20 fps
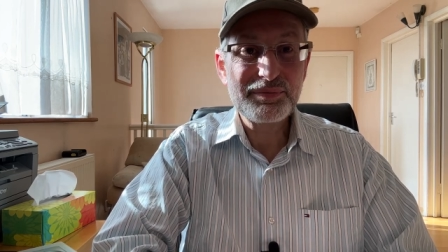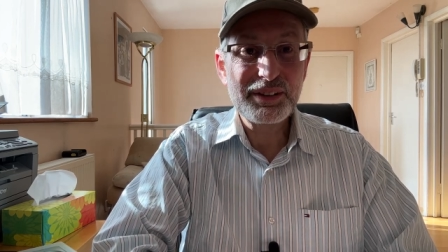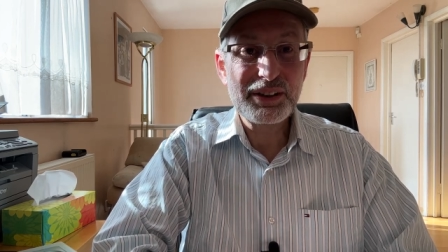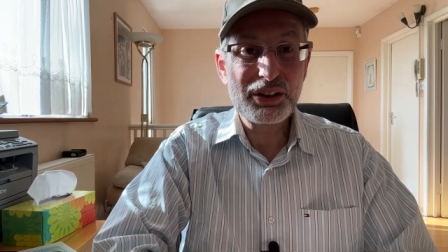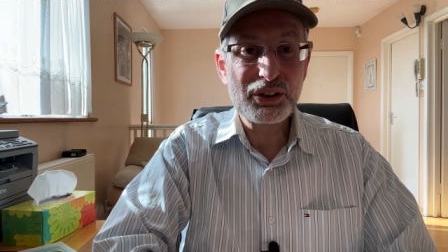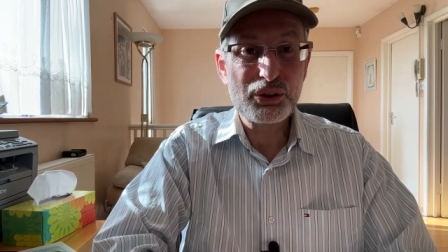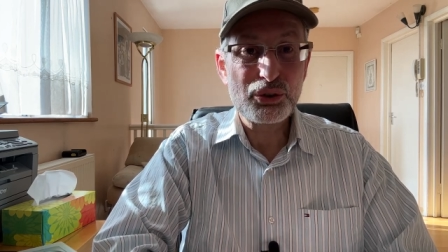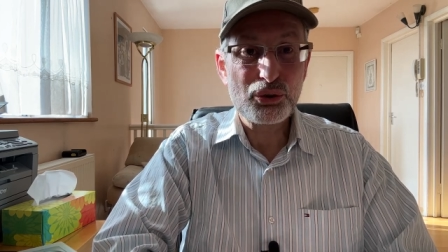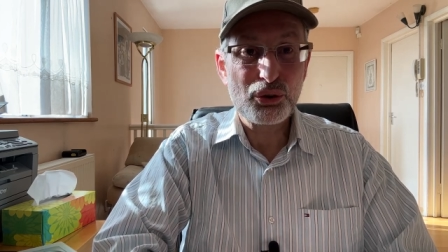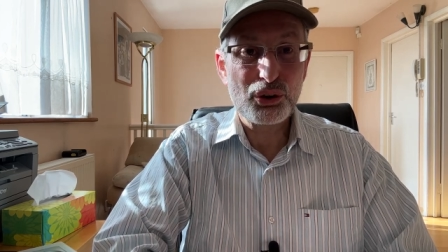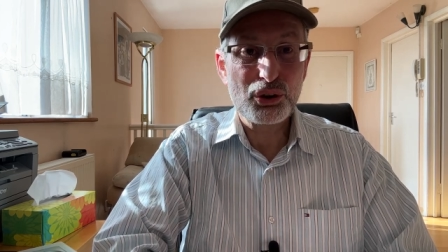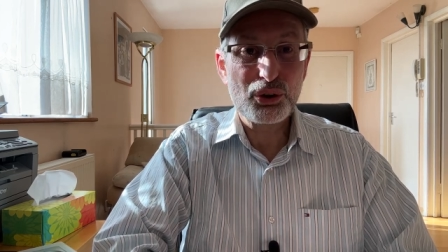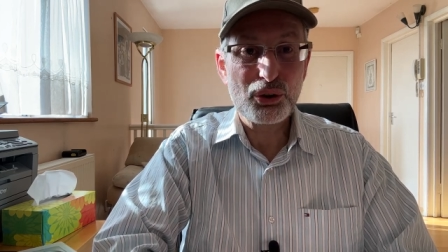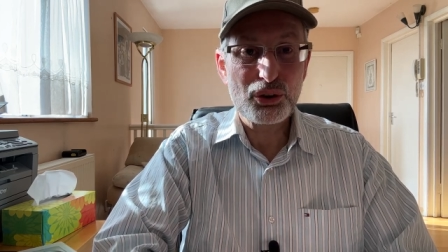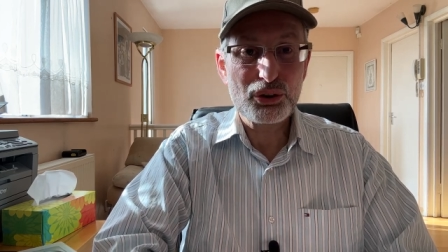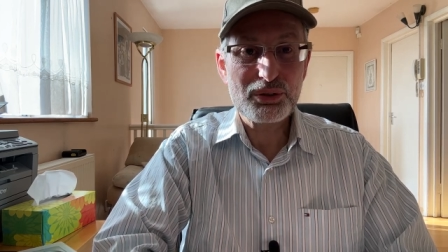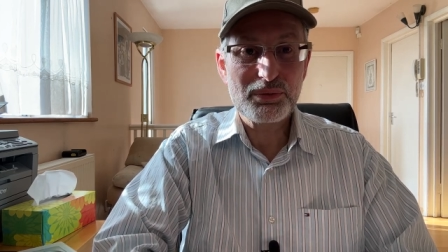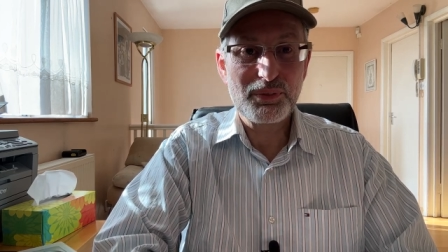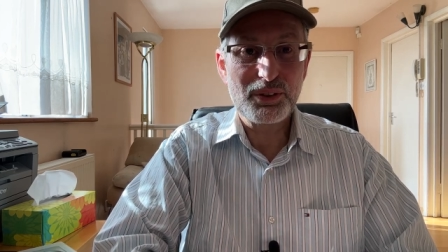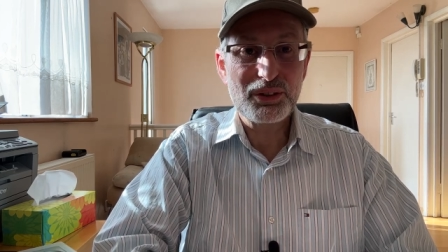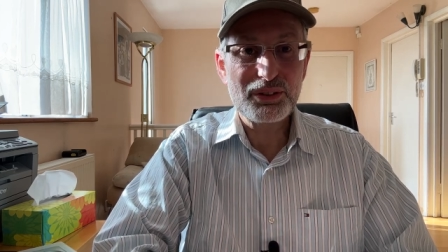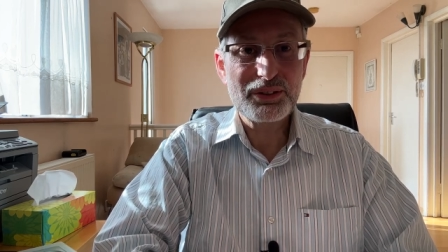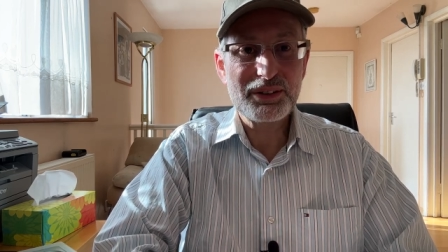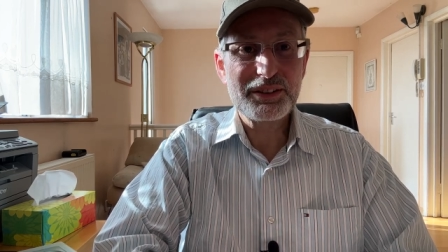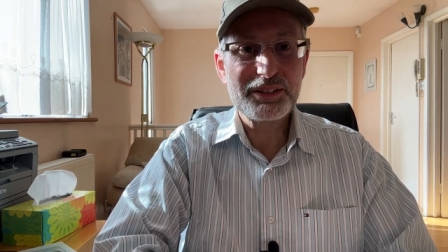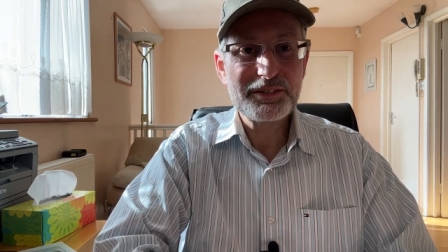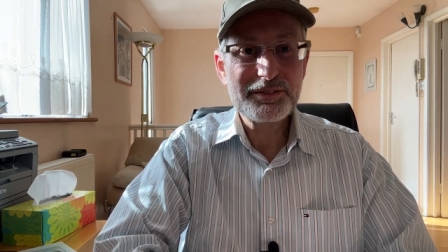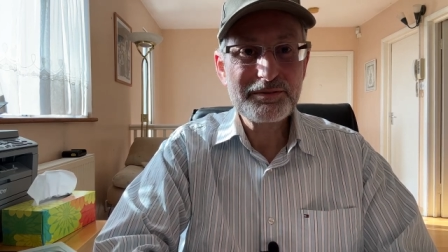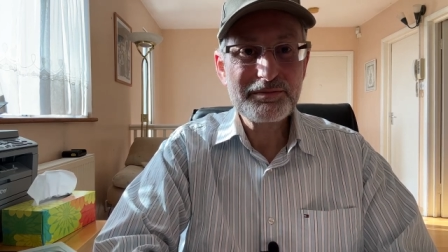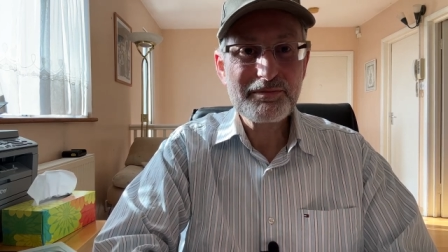enjoy your
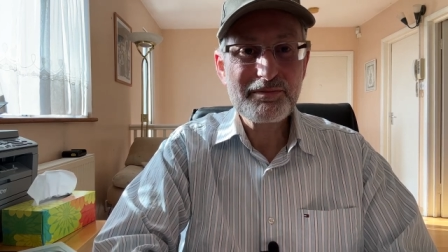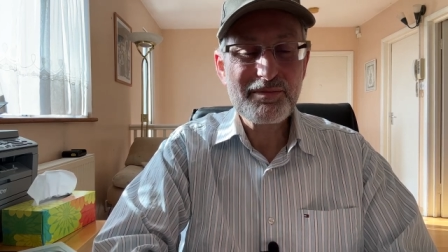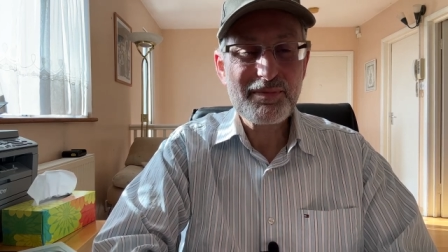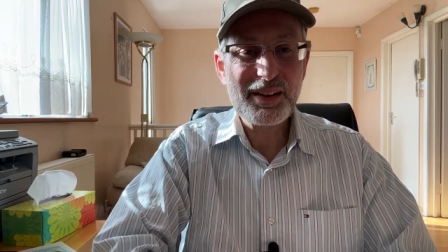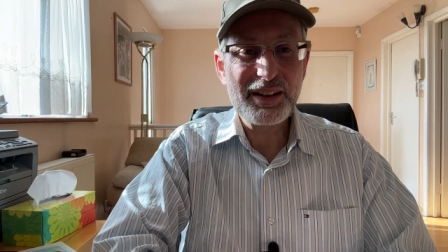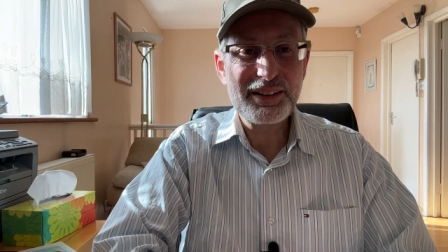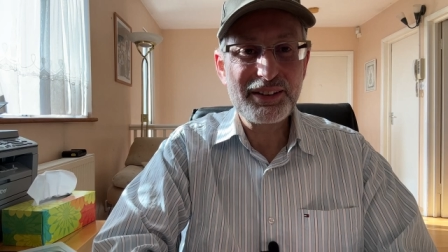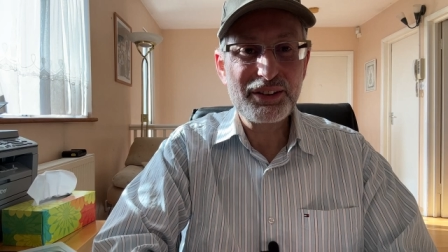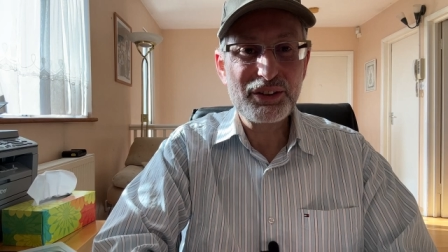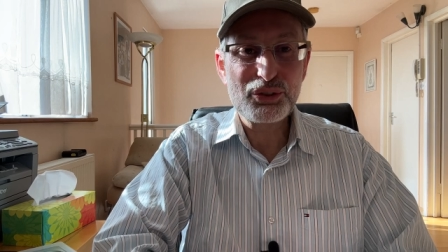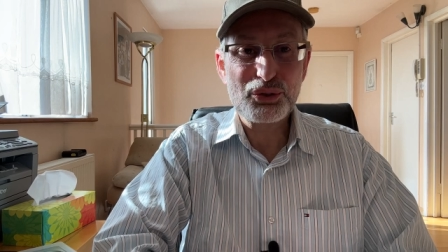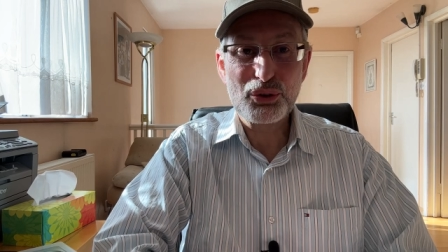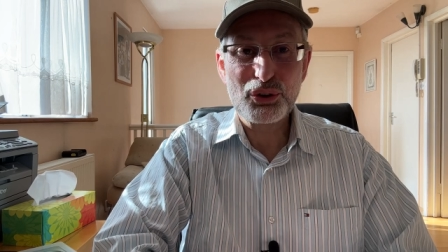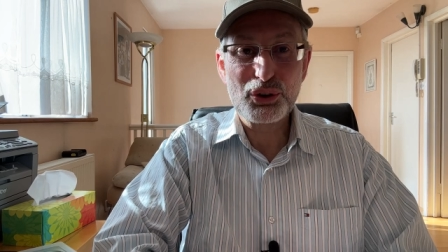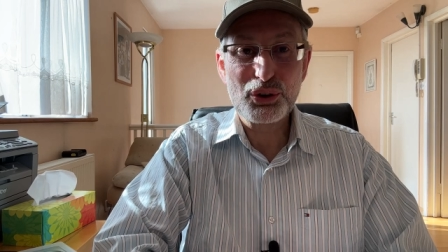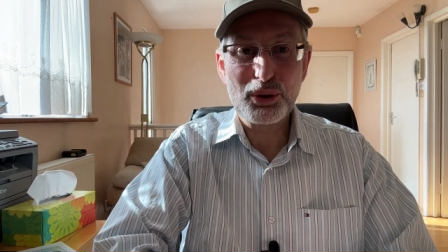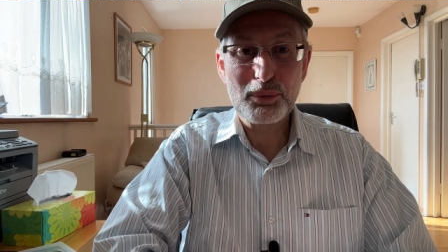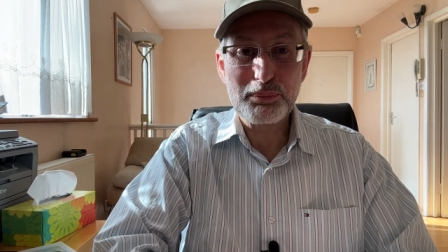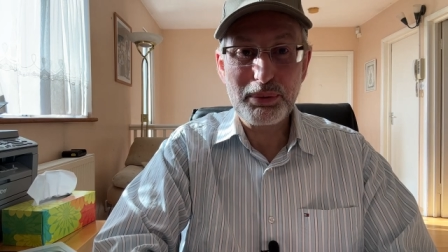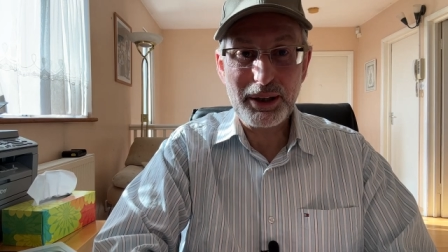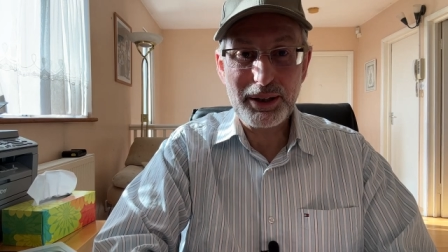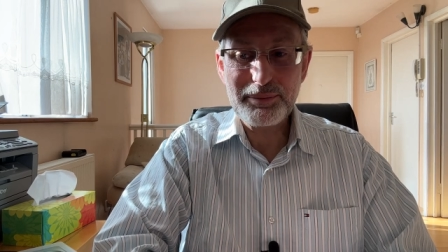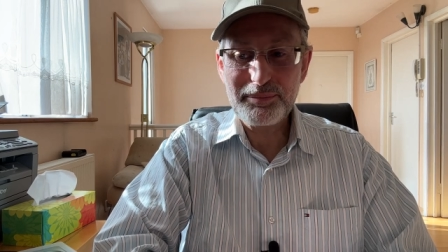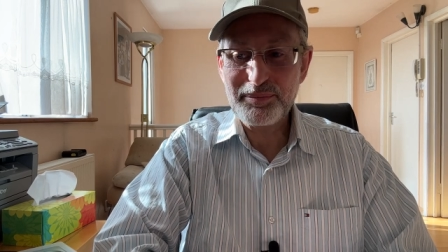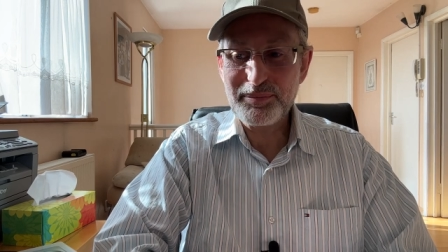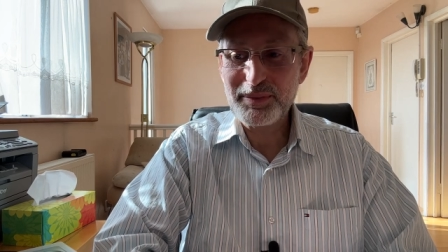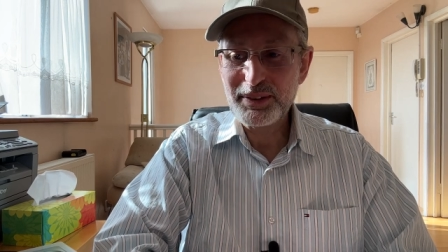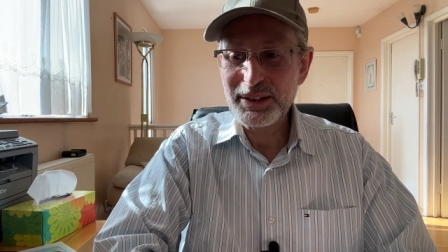smoke, and enjoy your pipe.